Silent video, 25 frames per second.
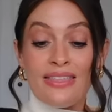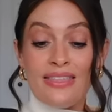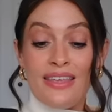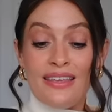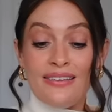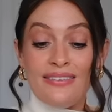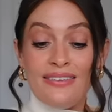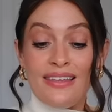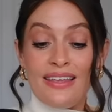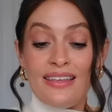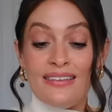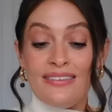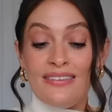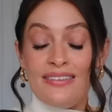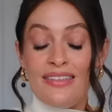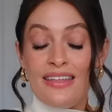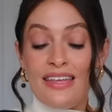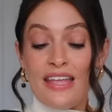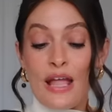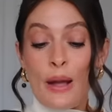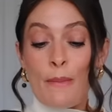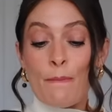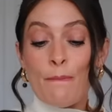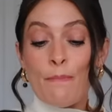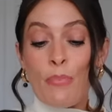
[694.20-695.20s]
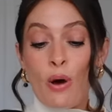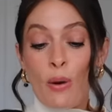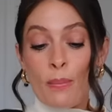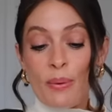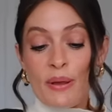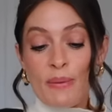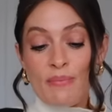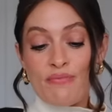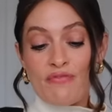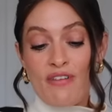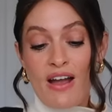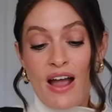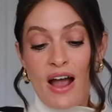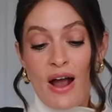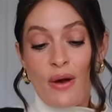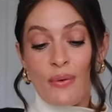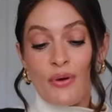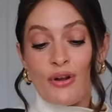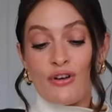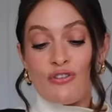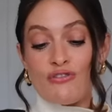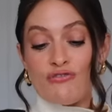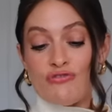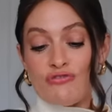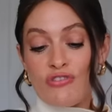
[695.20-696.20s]
This is the Bobbi
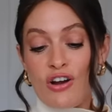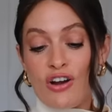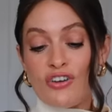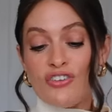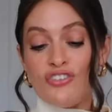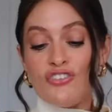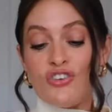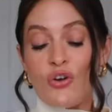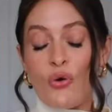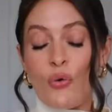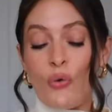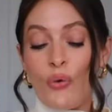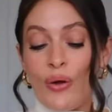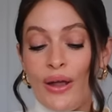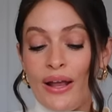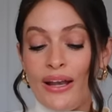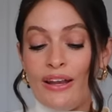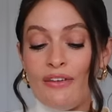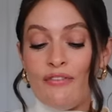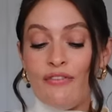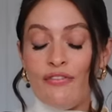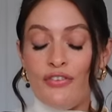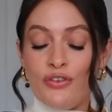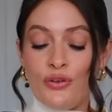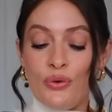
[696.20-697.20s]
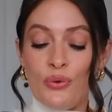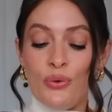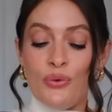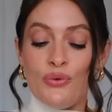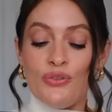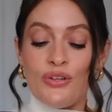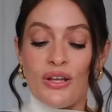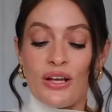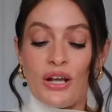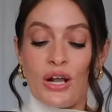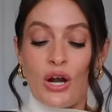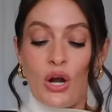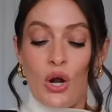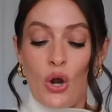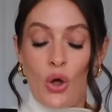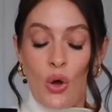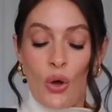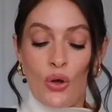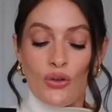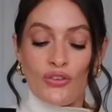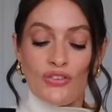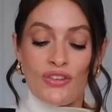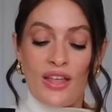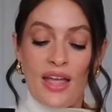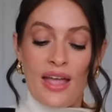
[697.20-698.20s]
Brown Crushed Oil Infused
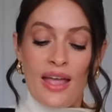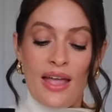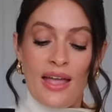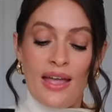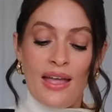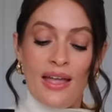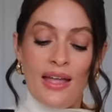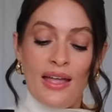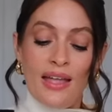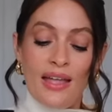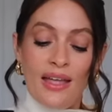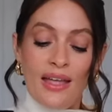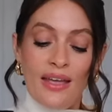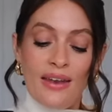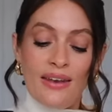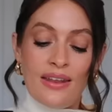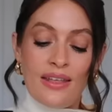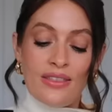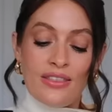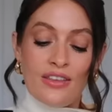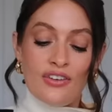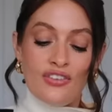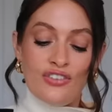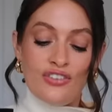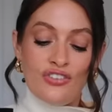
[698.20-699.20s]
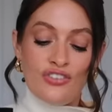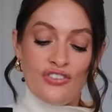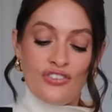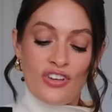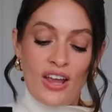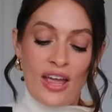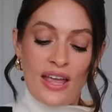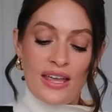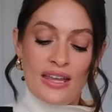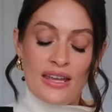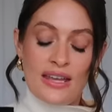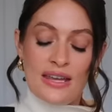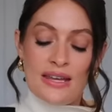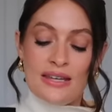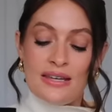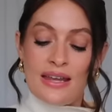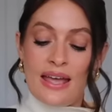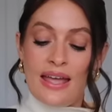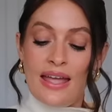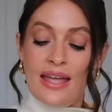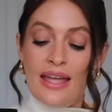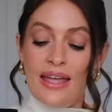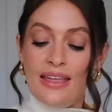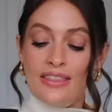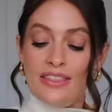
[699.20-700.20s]
Gloss in the shade
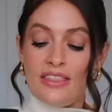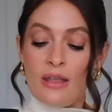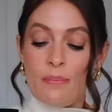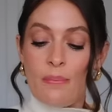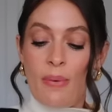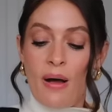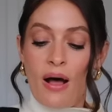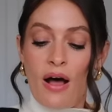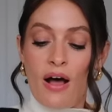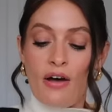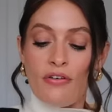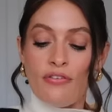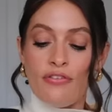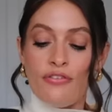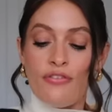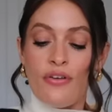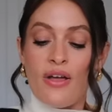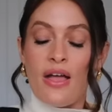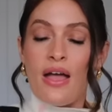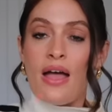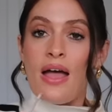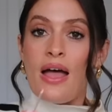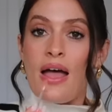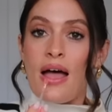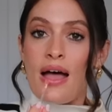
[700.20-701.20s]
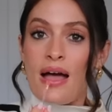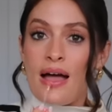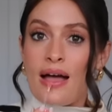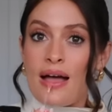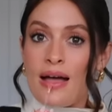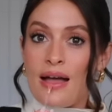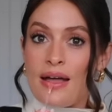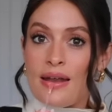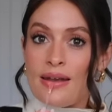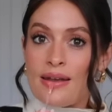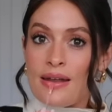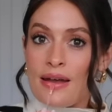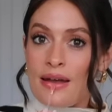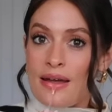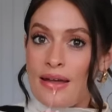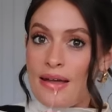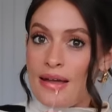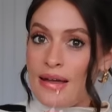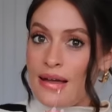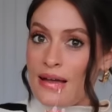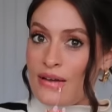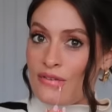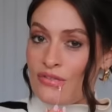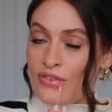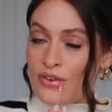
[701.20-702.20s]
In the Buff. And I
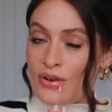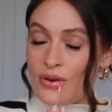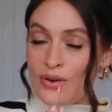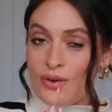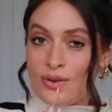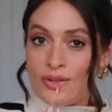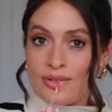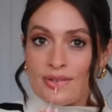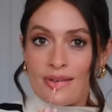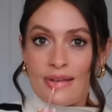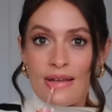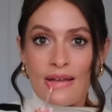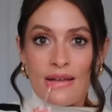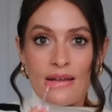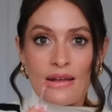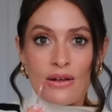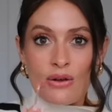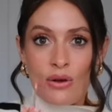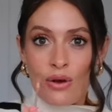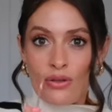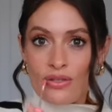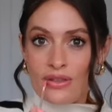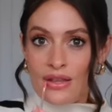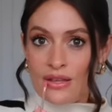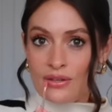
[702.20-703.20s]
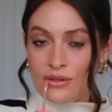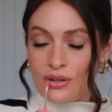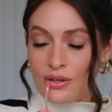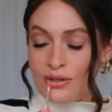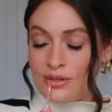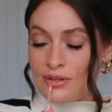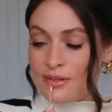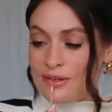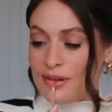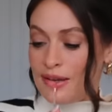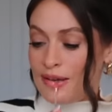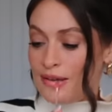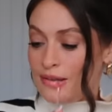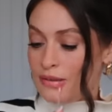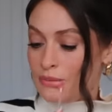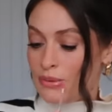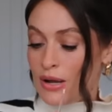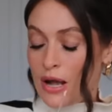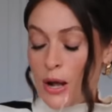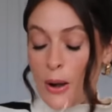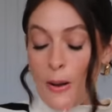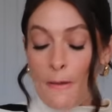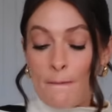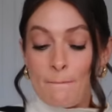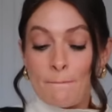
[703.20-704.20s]
have also got this on today as
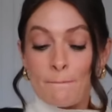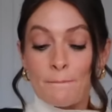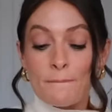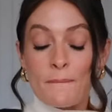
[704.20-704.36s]
well.